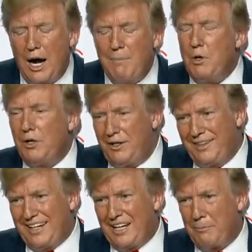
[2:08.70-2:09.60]
I'm only
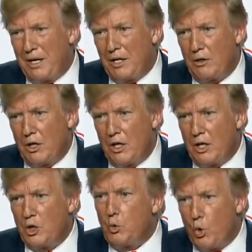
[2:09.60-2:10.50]
thinking about
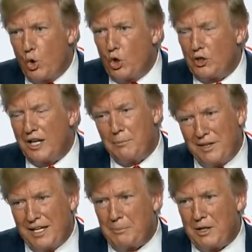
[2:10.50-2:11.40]
the world, and I'm
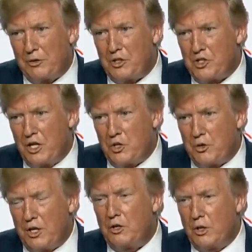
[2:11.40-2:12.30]
thinking about this
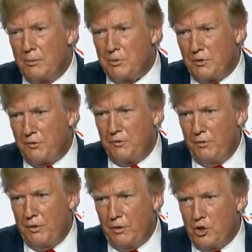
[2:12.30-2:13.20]
country in terms of
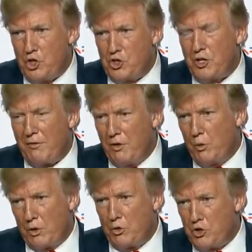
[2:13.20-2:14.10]
the G7,
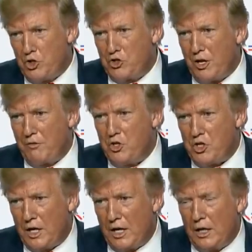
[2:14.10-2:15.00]
whether it's G7,
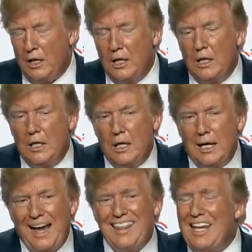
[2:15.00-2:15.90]
G8.
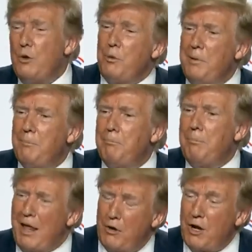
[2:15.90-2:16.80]
I think it would be
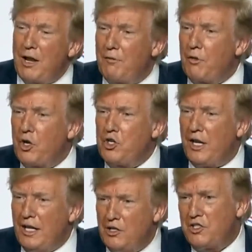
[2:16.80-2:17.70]
better to have Russia
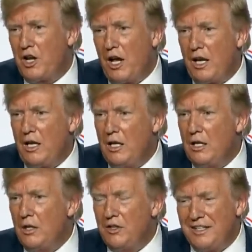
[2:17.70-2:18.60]
inside
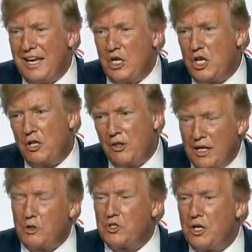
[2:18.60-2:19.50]
the tent
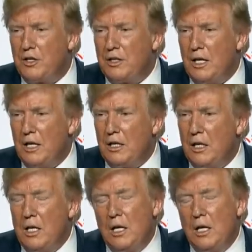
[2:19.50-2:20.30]
than outside the tent.